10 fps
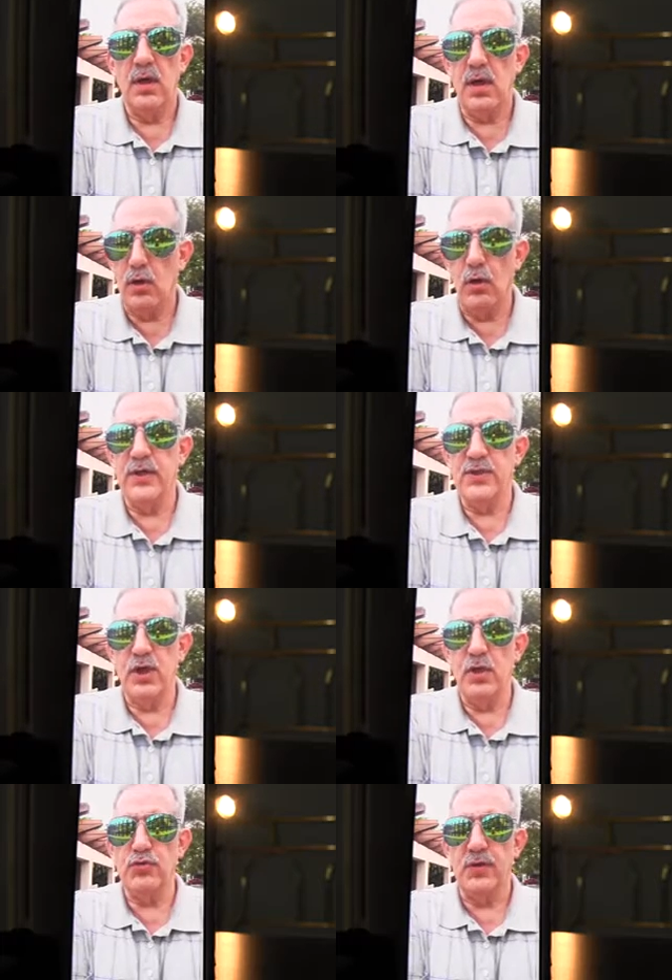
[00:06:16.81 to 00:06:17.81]
glorious
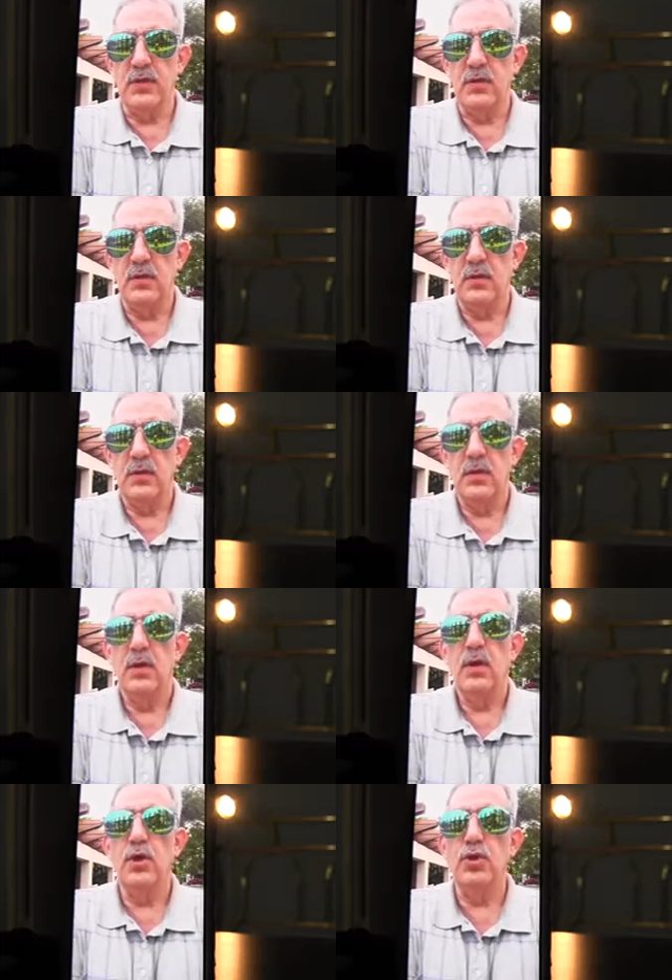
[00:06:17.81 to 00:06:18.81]
country.
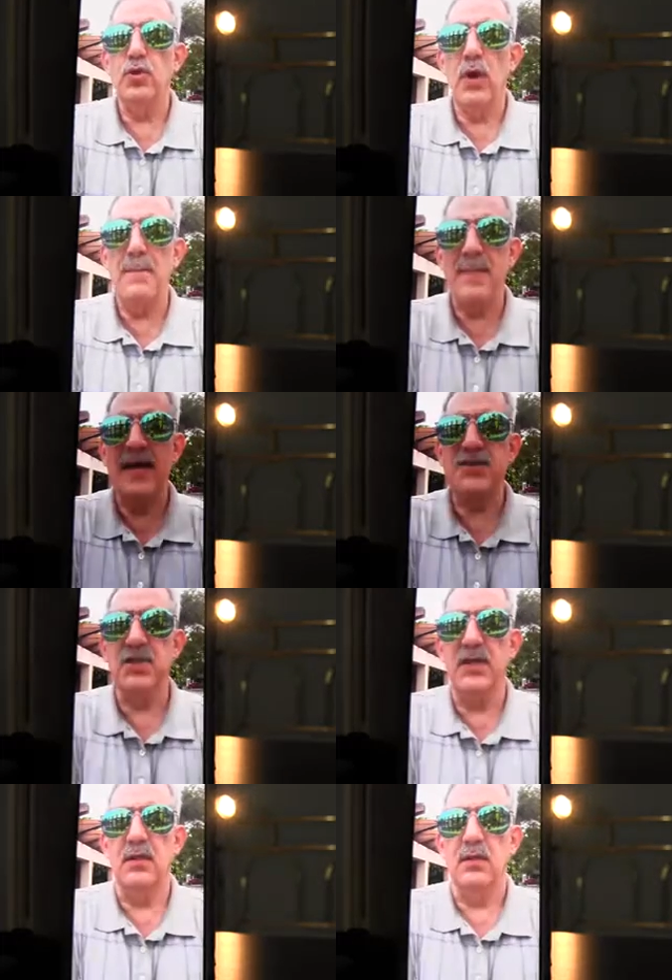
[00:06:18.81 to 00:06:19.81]
Could you imagine it?